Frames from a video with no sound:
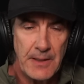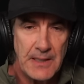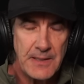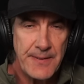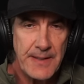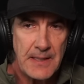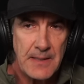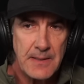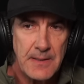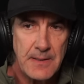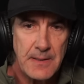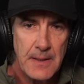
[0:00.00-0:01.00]
Las
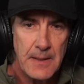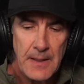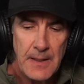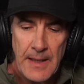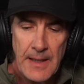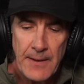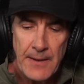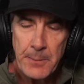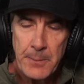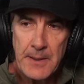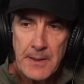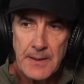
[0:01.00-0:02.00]
Vegas.
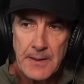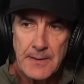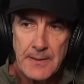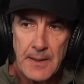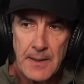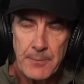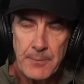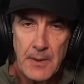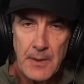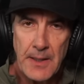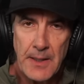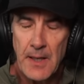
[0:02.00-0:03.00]
Everybody is in
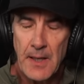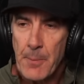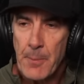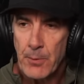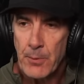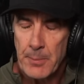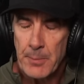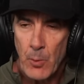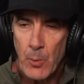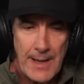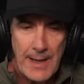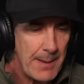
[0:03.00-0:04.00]
an uproar
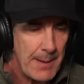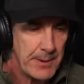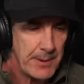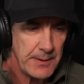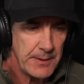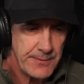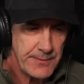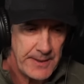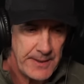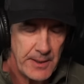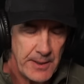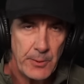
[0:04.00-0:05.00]
about what happened on this
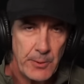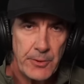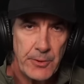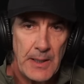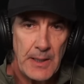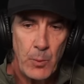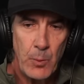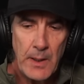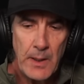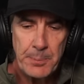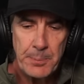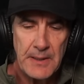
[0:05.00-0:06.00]
video. So I
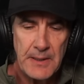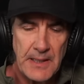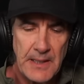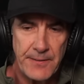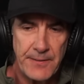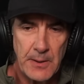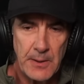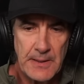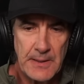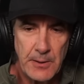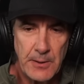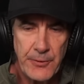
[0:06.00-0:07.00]
want to play the video.
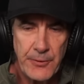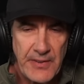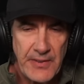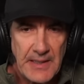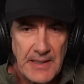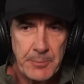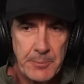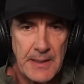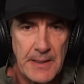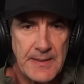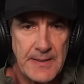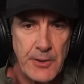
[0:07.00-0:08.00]
You've seen it,
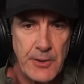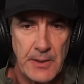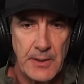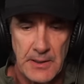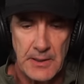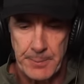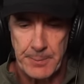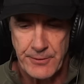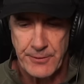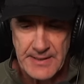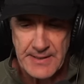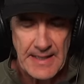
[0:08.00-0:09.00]
but I sent you the clip of
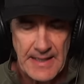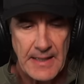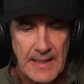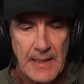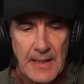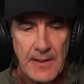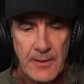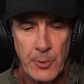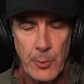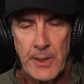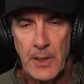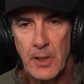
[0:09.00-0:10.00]
just that so
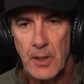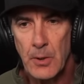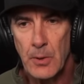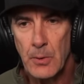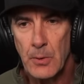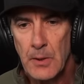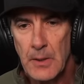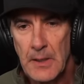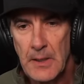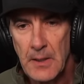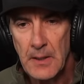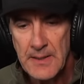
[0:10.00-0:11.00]
we can go
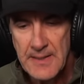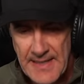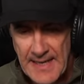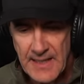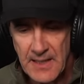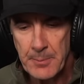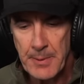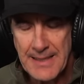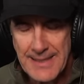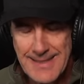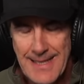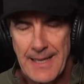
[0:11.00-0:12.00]
second by
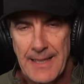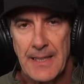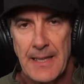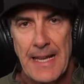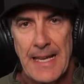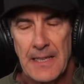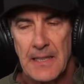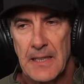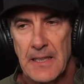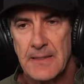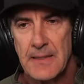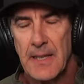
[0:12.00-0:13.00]
second and
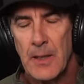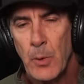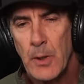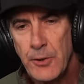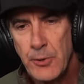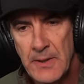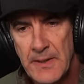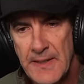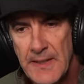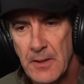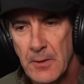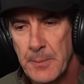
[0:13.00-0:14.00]
analyze it. And I want you to
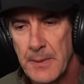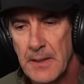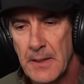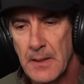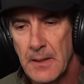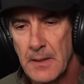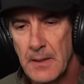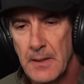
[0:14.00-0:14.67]
tell me,